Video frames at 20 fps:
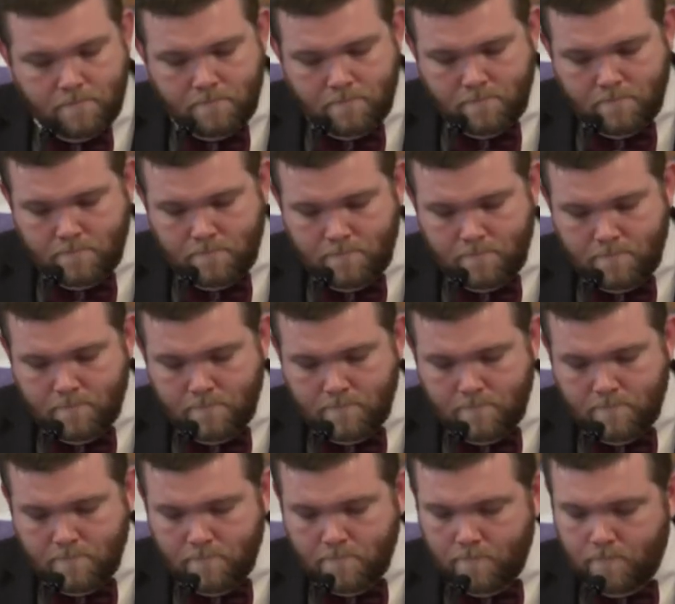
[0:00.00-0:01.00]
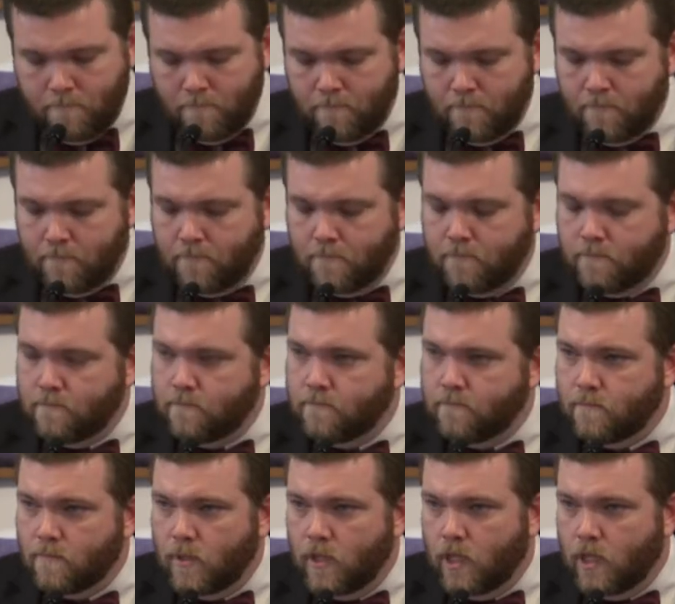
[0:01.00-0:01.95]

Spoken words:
(no one is talking)